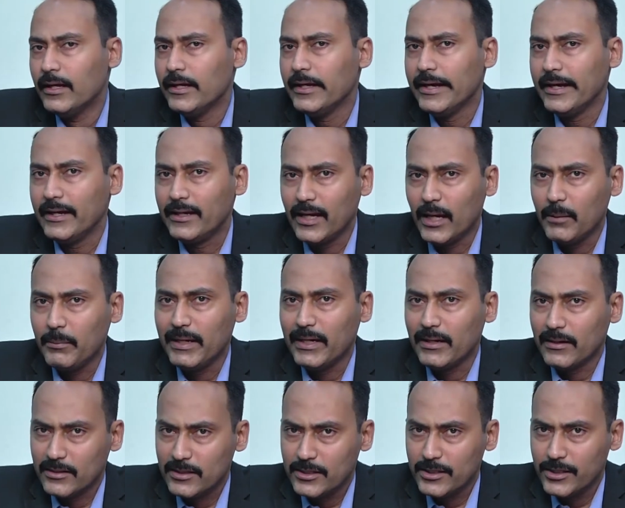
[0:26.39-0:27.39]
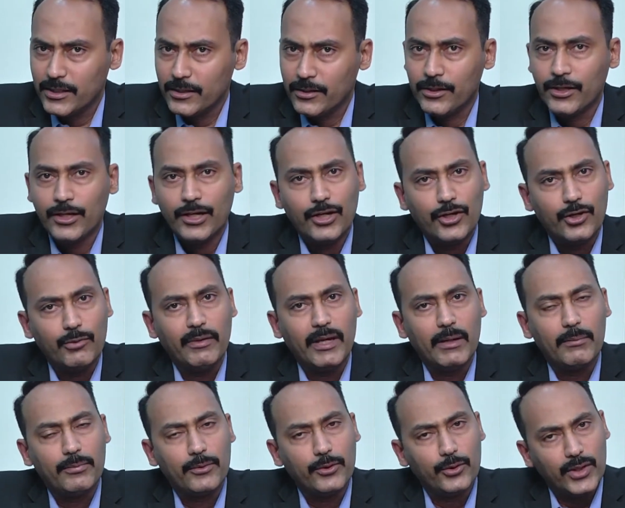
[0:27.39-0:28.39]
it can be considered to be a
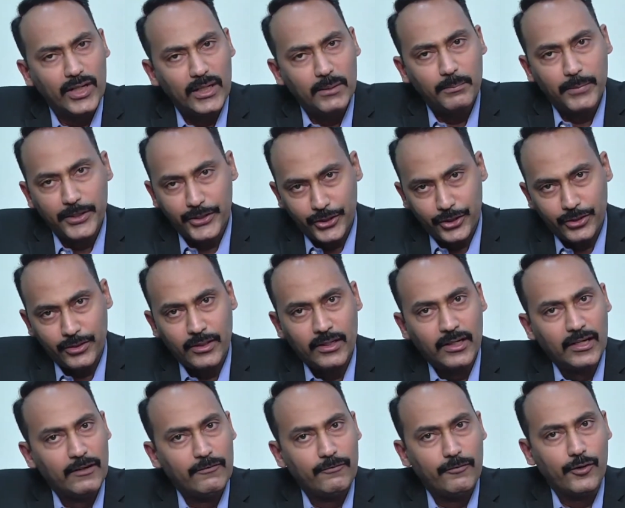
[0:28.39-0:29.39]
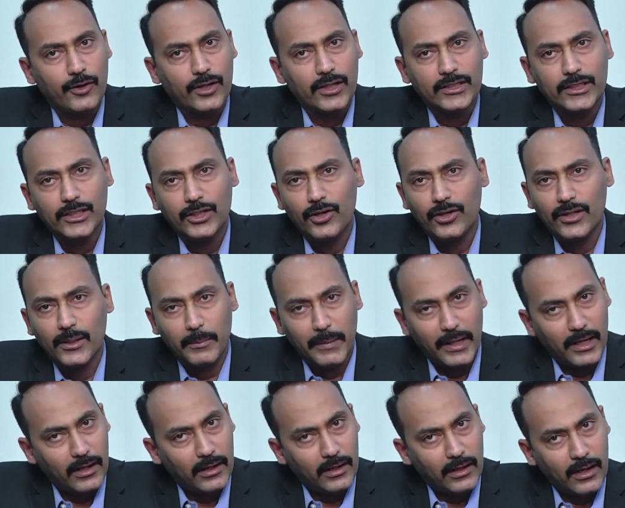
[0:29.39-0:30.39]
prudent budget focusing on the
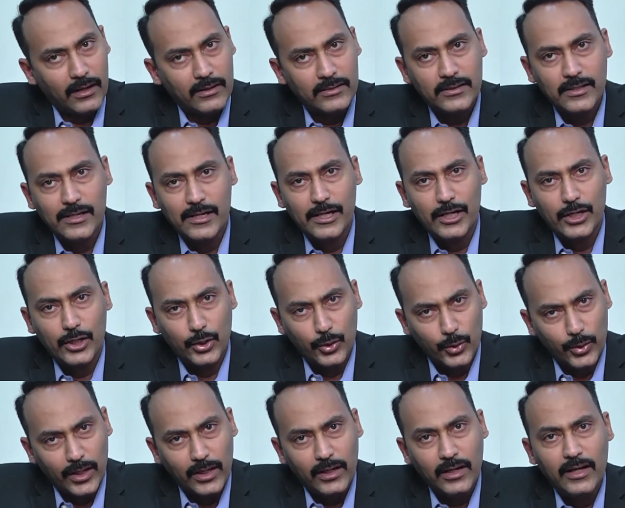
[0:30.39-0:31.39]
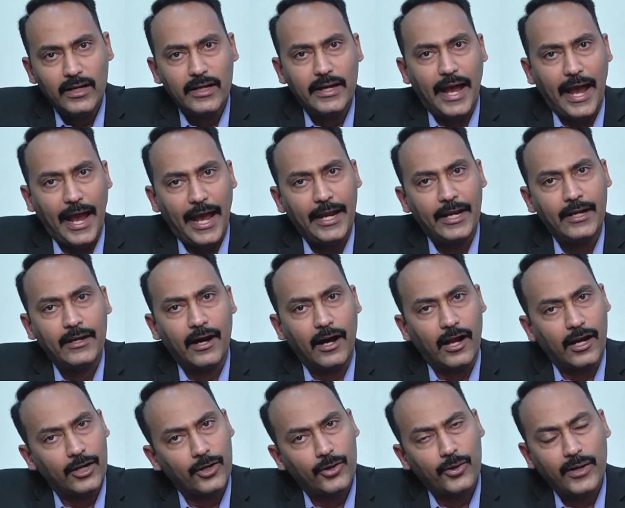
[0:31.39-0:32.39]
middle class, rural and
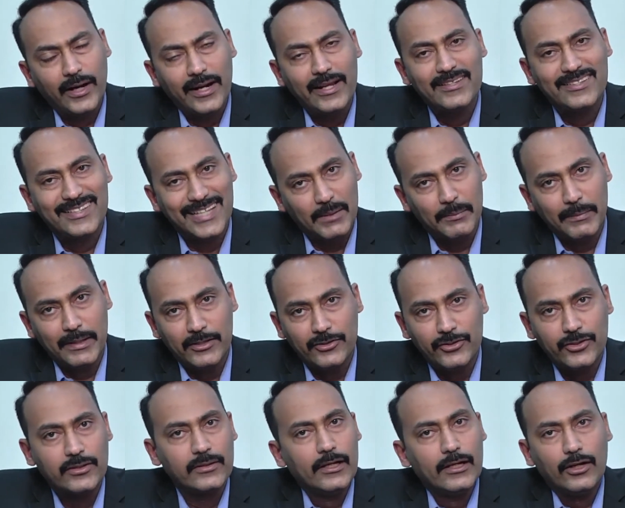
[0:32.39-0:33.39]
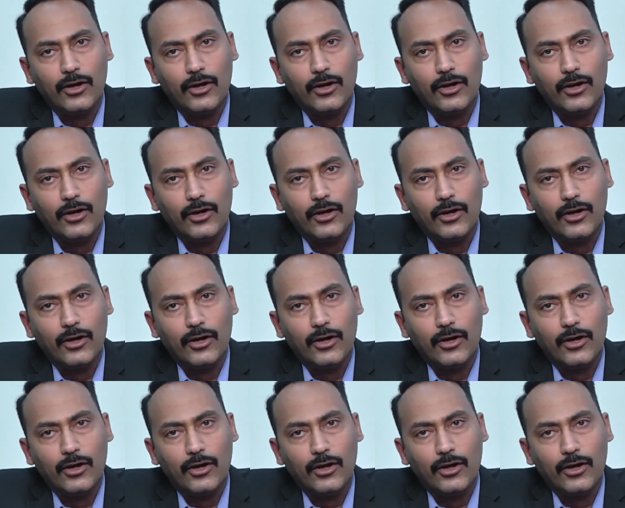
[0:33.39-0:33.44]
unorganized segments.